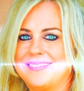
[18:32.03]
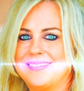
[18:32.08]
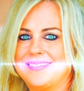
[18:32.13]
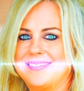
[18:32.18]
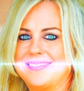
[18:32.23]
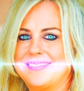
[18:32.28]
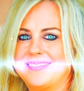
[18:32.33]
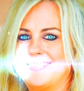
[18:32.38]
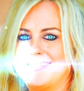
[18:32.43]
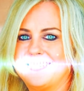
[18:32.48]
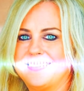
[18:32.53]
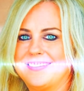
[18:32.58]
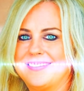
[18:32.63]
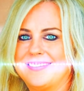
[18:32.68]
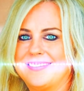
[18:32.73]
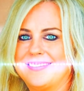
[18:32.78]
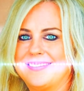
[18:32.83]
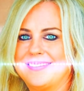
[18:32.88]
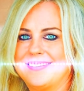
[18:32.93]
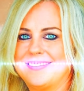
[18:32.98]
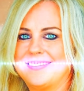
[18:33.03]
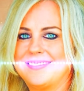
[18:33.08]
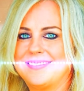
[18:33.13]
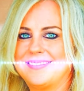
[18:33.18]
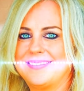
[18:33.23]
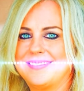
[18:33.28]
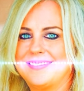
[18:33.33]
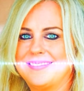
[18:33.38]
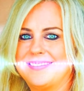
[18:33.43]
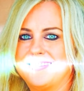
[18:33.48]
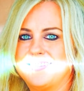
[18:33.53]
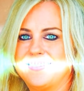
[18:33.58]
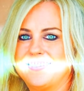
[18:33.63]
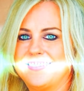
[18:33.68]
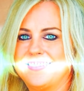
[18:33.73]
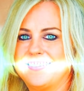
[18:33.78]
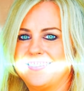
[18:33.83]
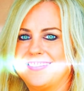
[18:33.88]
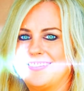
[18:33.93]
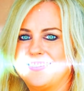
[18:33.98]
Okay.
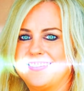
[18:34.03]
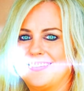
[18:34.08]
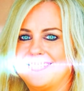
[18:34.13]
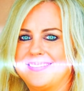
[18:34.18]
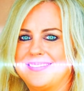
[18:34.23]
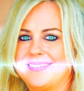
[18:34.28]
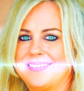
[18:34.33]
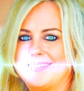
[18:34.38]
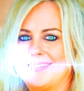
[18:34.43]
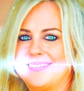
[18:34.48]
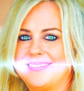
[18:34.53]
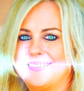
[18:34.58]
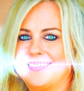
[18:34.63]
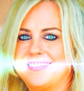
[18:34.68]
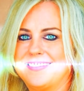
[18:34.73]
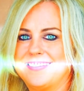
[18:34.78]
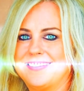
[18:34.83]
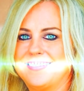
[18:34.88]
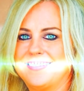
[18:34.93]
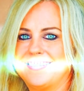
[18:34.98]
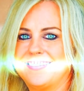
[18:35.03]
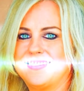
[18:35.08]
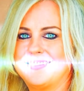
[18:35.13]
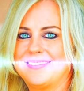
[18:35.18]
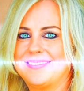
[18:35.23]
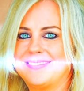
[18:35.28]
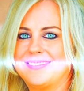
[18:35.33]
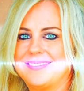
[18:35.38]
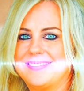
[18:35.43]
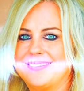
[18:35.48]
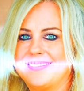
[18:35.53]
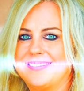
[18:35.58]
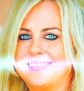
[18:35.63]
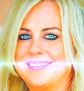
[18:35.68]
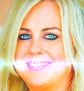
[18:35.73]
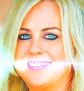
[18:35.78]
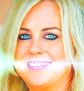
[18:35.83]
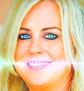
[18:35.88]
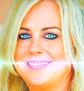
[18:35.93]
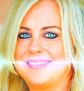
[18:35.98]
Now, if you heard yes, obviously you
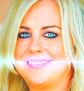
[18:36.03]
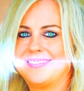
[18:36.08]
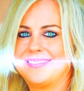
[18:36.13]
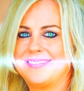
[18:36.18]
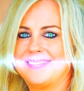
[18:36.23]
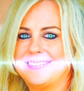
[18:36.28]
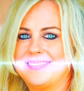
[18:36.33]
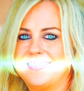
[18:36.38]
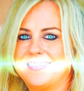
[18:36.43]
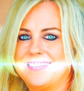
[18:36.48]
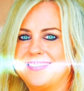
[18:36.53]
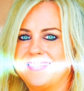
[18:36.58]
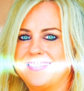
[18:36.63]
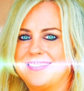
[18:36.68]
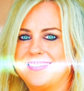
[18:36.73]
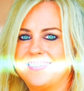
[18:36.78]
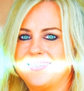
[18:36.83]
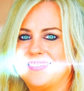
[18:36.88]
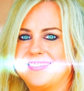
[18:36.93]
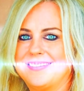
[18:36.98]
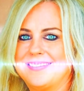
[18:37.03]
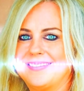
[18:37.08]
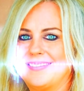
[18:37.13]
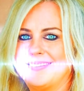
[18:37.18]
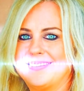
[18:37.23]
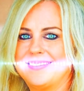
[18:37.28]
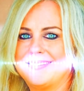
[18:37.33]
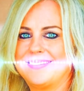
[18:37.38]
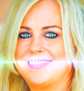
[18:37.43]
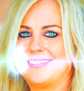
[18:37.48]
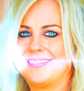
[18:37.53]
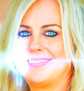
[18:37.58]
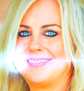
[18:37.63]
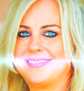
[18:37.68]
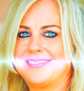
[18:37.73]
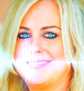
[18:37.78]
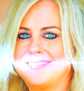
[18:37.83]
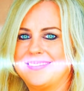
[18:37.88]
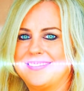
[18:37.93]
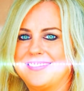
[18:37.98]
know the answer, take some action. But if you
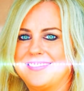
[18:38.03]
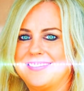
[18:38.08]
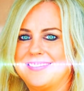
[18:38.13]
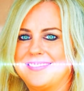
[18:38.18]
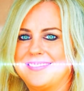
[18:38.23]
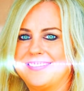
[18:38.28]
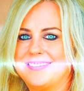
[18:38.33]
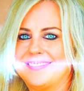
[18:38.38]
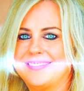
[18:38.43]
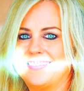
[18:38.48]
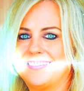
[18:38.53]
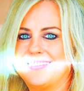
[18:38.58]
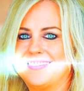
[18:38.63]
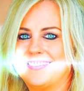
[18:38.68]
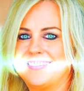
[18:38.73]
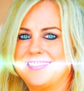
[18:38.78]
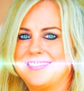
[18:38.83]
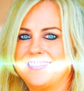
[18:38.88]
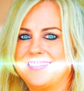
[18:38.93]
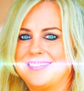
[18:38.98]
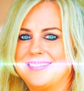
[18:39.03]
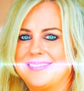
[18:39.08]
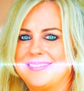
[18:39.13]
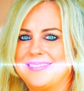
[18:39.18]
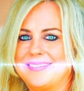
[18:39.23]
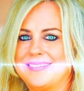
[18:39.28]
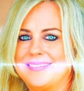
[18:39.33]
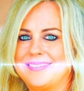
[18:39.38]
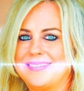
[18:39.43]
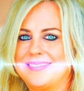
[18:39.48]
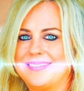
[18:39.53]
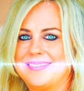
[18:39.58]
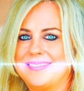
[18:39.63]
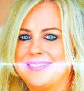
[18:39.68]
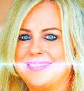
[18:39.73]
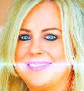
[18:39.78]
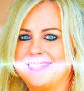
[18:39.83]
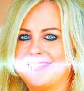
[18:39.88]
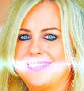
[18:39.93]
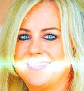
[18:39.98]
heard no, I want you to ask this
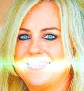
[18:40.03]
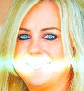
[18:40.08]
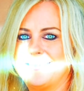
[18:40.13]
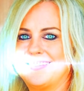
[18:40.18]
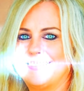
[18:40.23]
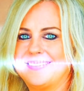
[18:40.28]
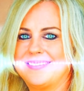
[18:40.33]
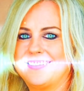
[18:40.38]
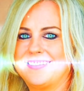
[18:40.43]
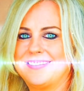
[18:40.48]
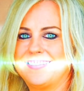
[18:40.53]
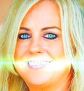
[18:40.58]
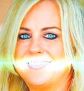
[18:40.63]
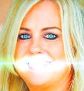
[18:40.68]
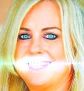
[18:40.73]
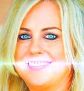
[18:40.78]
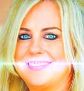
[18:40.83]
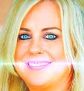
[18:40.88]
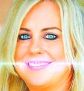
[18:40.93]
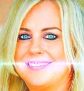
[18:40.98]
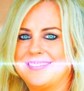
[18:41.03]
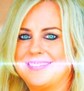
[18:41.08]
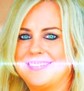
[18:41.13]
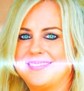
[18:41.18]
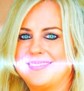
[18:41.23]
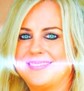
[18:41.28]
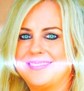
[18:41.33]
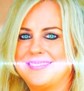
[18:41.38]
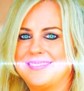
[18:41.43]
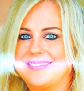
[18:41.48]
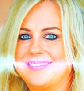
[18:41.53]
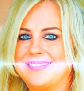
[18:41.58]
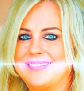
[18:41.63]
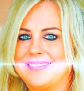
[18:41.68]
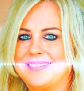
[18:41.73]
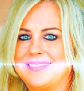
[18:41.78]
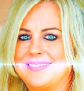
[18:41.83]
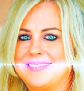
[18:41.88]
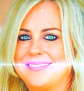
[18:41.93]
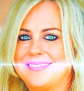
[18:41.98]
question. Okay, it's very fascinating what can
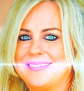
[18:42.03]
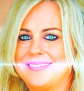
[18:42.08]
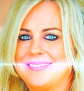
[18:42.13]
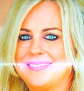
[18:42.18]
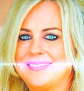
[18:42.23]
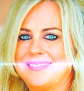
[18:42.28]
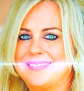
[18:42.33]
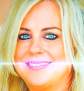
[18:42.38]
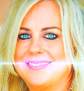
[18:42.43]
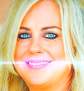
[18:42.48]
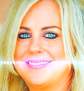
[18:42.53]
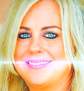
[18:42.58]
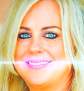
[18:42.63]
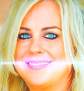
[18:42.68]
happen.